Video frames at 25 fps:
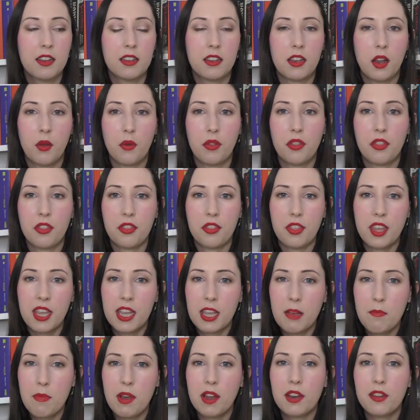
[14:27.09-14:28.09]
Now
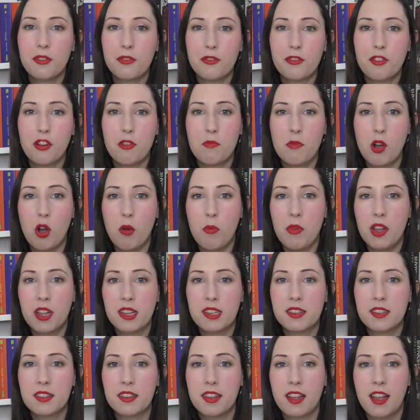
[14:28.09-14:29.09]
think about it for a
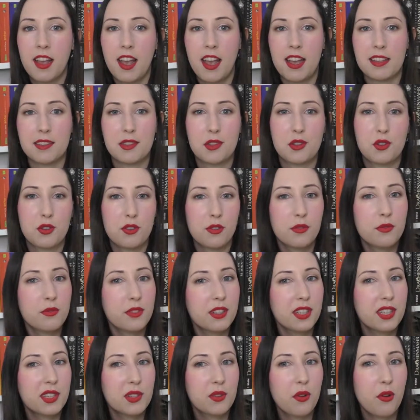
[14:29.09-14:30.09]
moment, as a
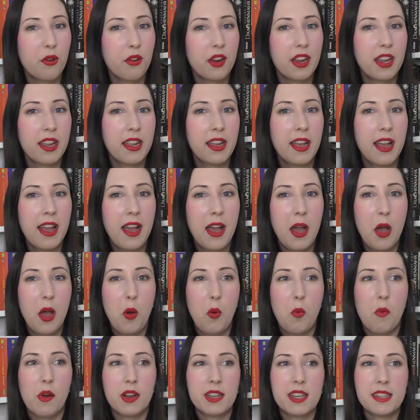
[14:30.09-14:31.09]
children's story,
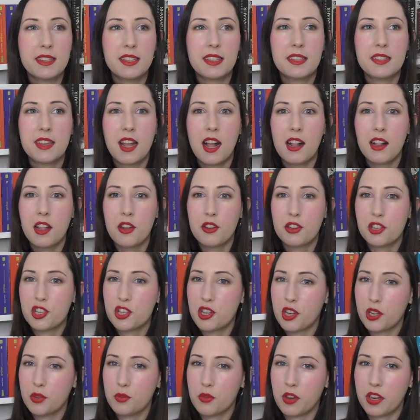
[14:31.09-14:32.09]
what does it tell our
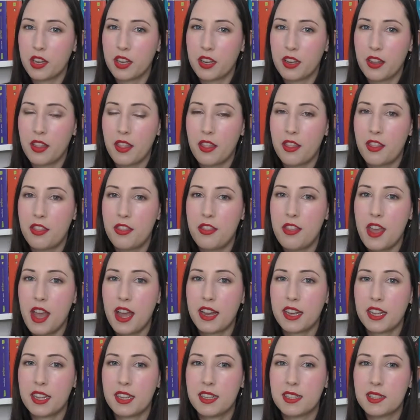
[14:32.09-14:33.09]
children?
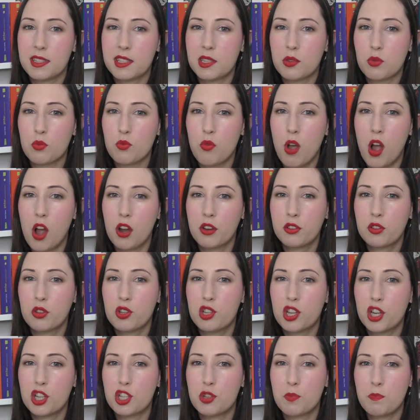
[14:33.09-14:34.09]
That it's wrong to
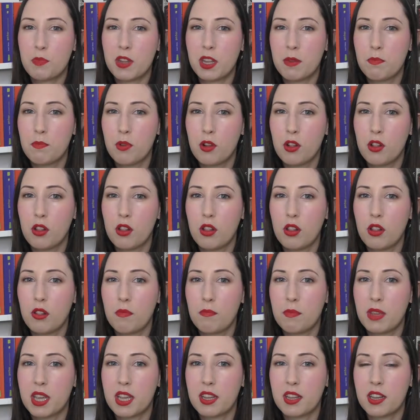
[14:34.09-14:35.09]
judge people
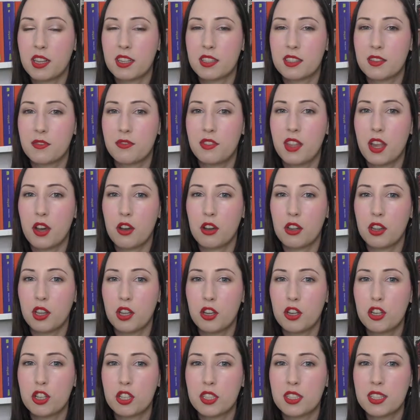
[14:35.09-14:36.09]
because of their
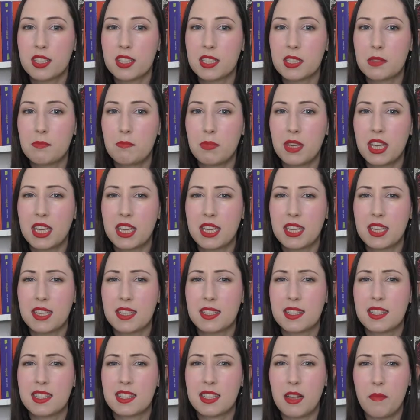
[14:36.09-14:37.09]
looks,
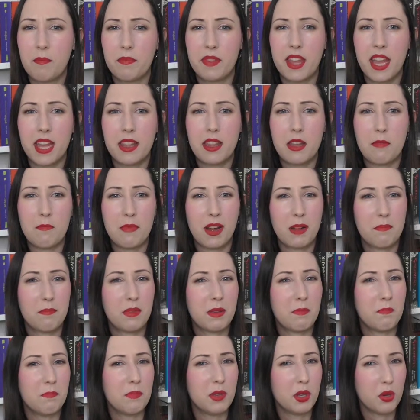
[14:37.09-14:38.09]
because someday they might
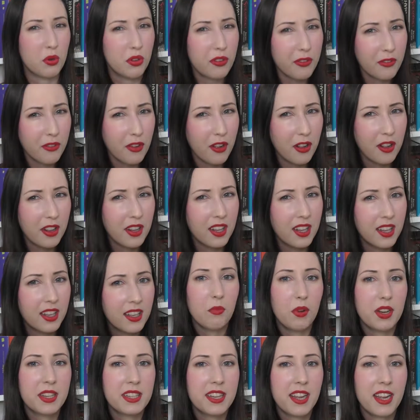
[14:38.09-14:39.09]
be beautiful?
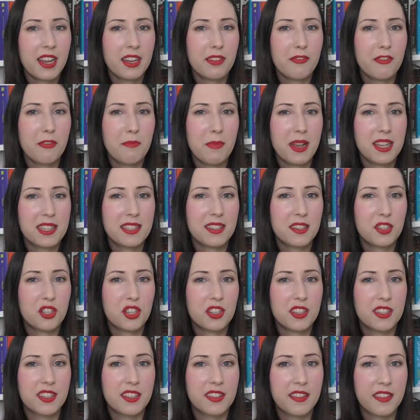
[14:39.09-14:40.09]
What kind of a message
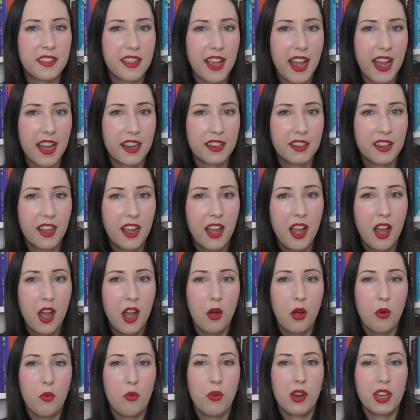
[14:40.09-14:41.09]
is that?
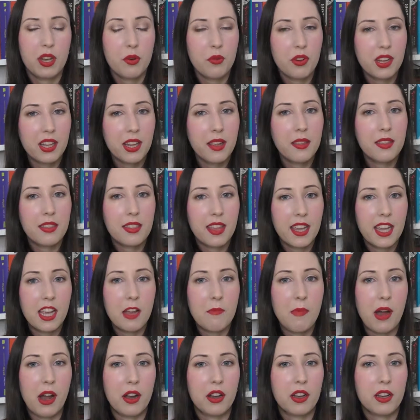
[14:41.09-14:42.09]
When you really think
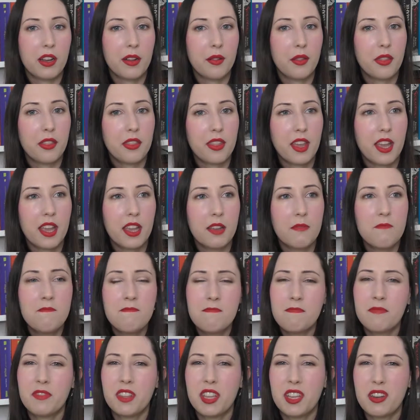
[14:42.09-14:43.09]
about it and think,
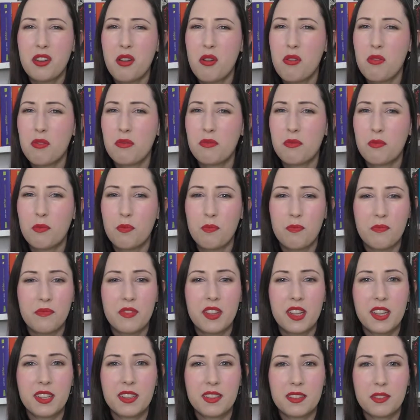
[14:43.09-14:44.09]
you know,
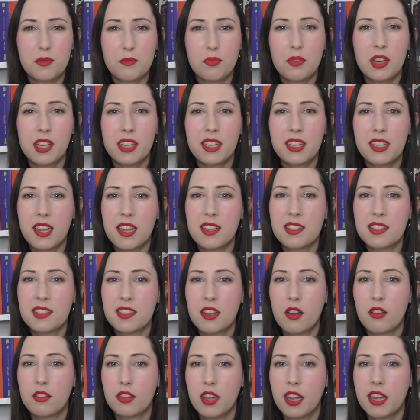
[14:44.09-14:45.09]
it really does
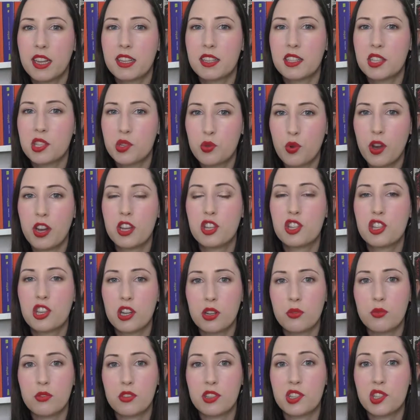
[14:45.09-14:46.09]
sound like a strange
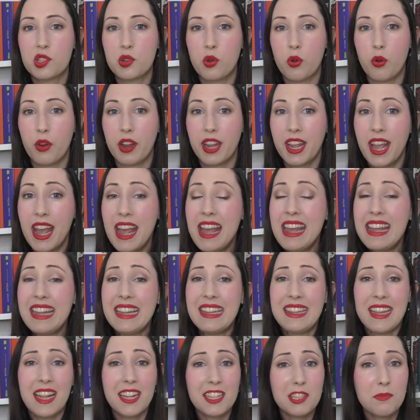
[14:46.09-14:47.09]
children's story,
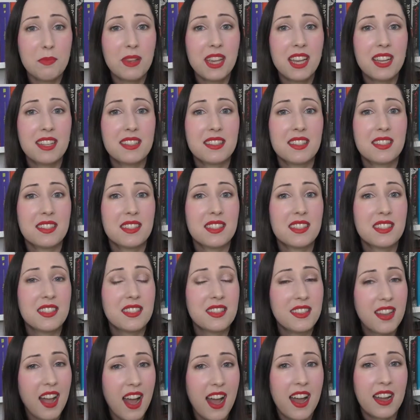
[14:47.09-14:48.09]
That's because it's
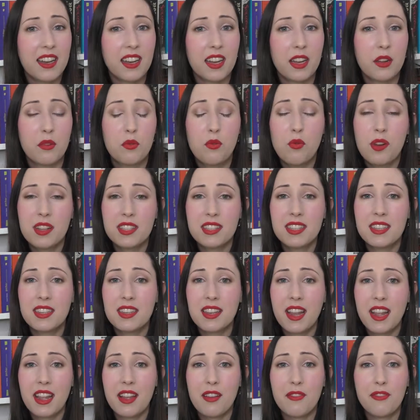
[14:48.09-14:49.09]
not. It
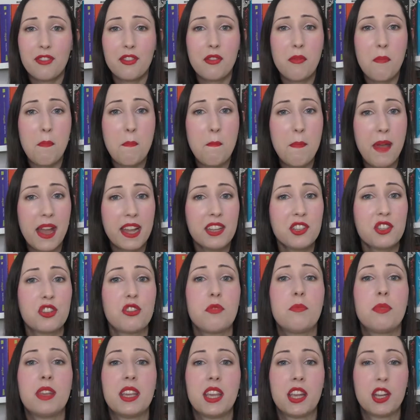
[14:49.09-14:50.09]
wasn't ever meant
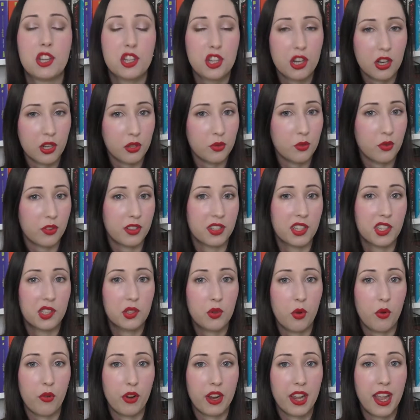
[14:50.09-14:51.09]
to be a children's
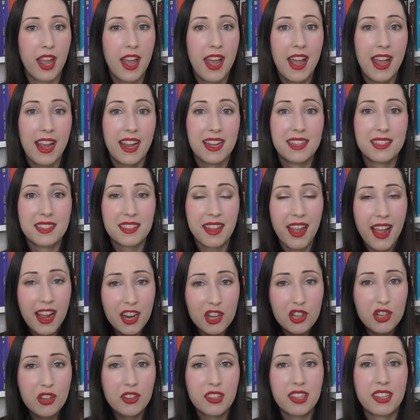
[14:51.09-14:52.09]
story. It's
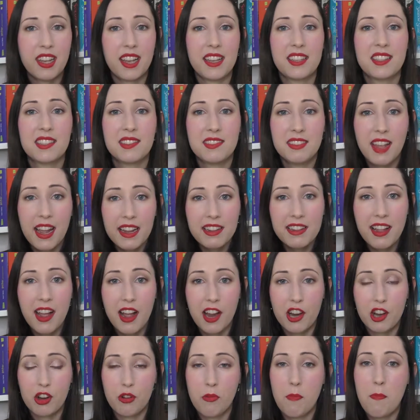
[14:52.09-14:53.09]
actually a
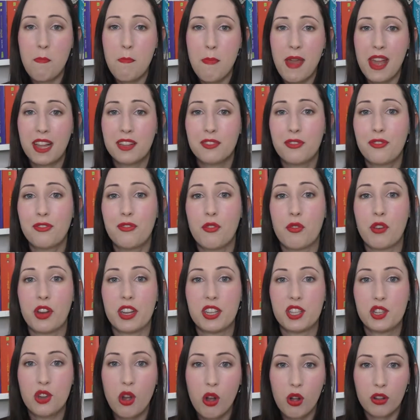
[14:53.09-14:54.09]
satire meant for
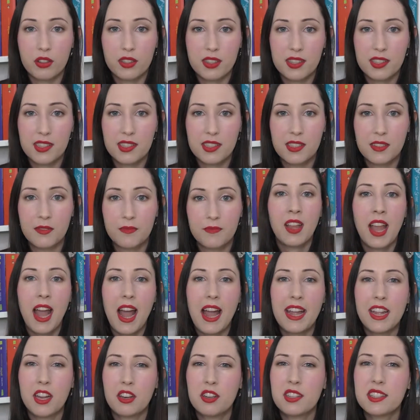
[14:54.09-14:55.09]
adults.
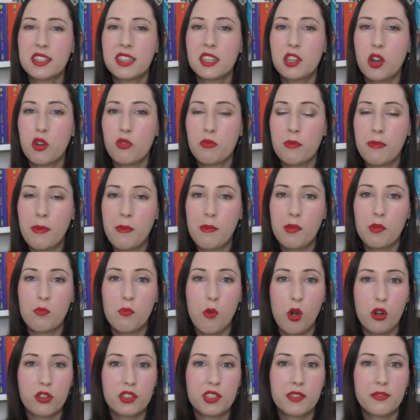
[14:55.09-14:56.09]
I honestly don't remember
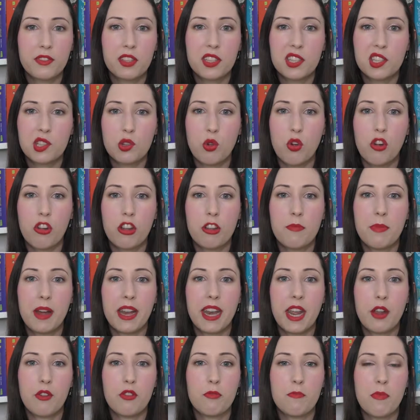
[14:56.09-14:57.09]
most of the story,
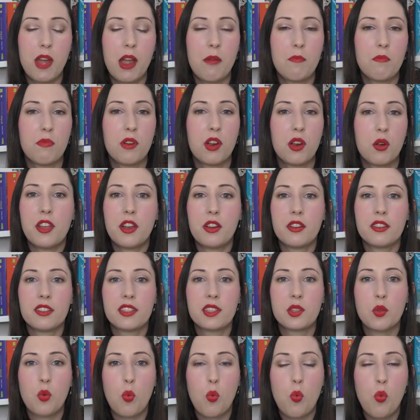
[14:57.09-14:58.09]
but I remember there
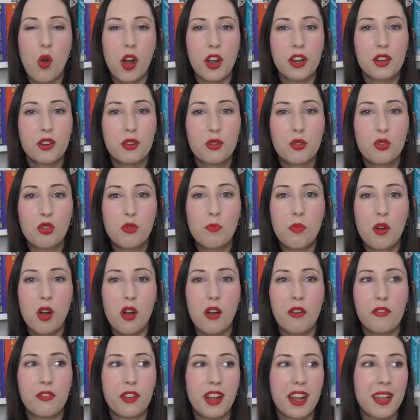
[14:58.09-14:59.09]
is one group
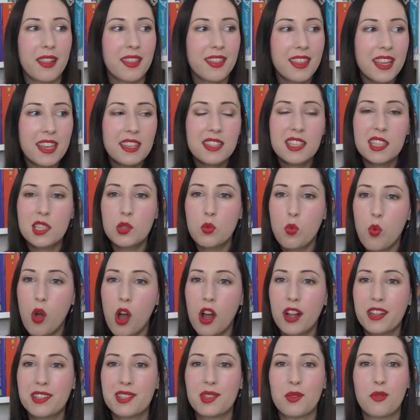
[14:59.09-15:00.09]
of, I think,
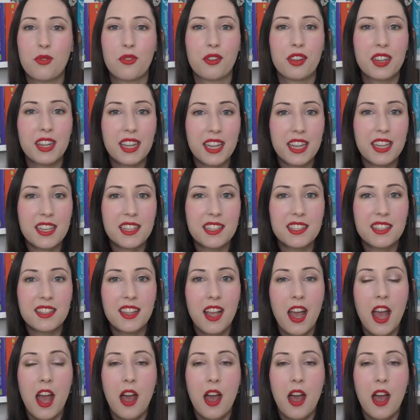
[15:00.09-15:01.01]
swans or geese